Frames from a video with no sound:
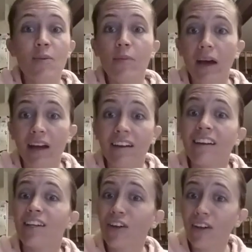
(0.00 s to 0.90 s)
but
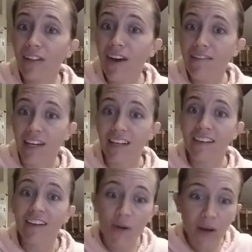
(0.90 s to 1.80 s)
you're going to love it.
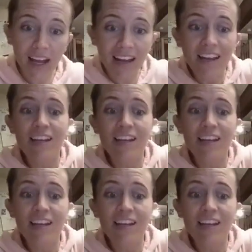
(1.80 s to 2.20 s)
Okay.